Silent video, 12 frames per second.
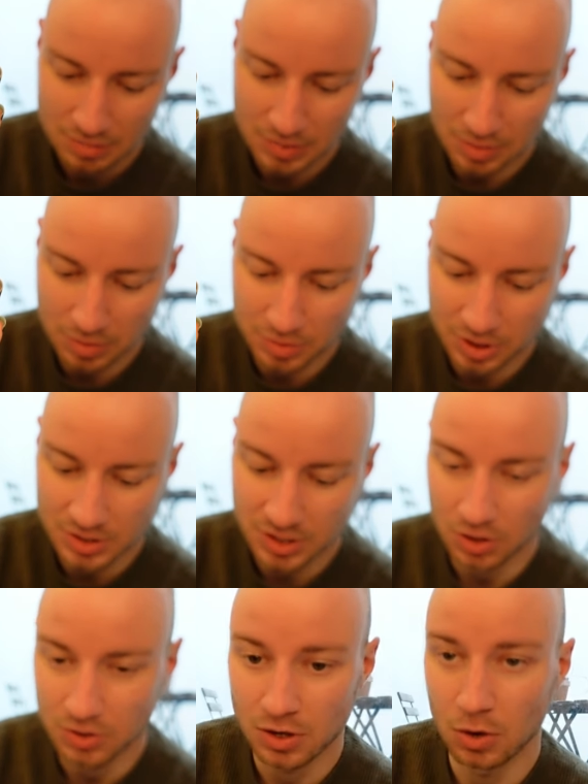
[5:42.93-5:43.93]
Maybe because they
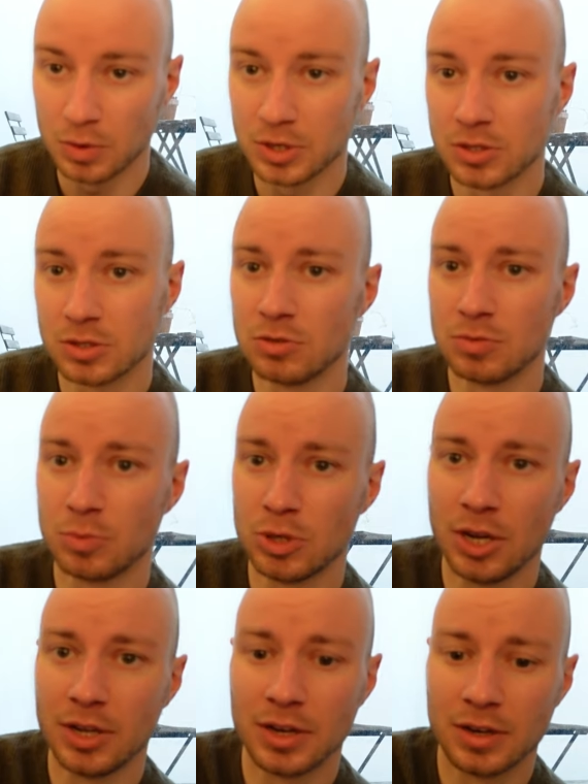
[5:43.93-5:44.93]
also always use put
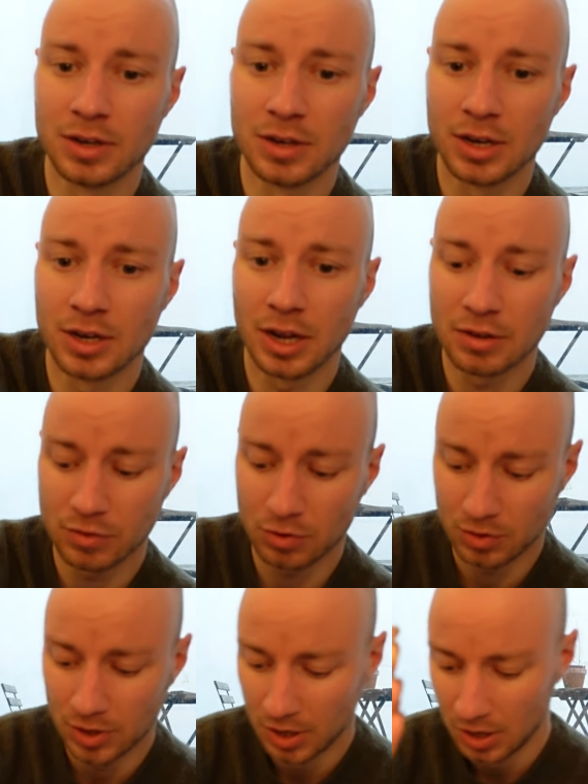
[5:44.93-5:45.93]
it in an
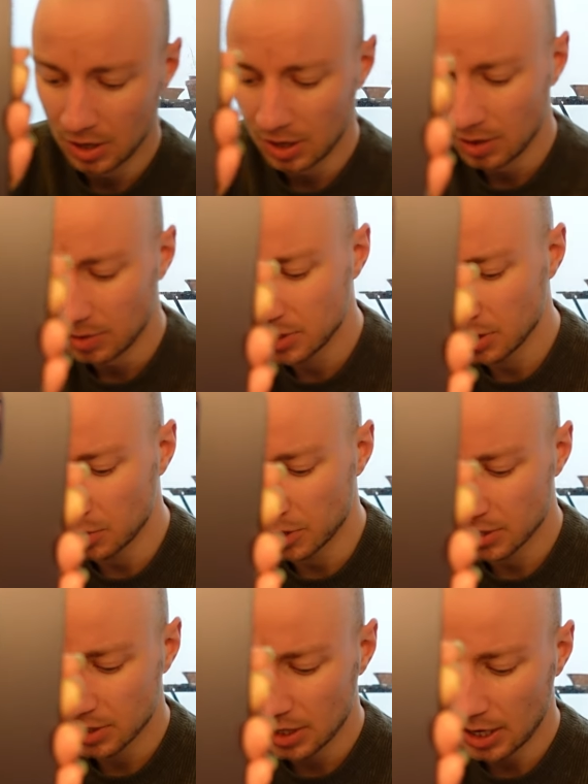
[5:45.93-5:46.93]
iPhone. So weird.